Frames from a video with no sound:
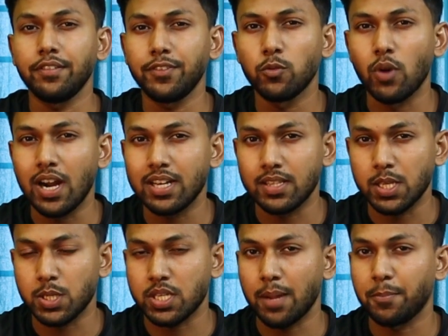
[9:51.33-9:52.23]
And if you
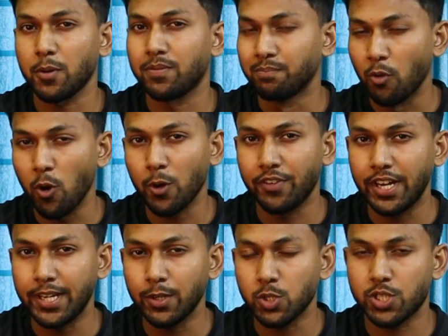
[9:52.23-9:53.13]
want this type of
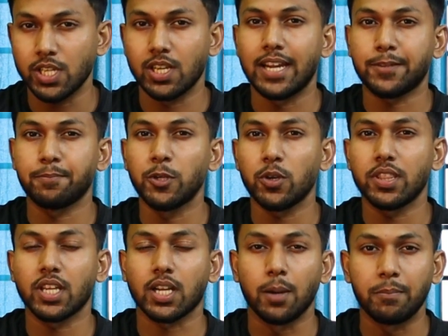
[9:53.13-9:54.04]
more videos, then
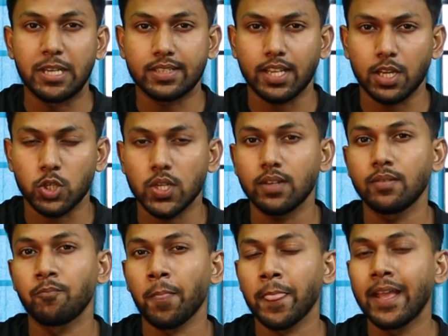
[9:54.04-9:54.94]
let me know in the comment
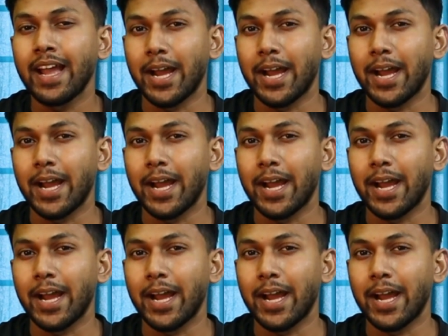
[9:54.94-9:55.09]
section.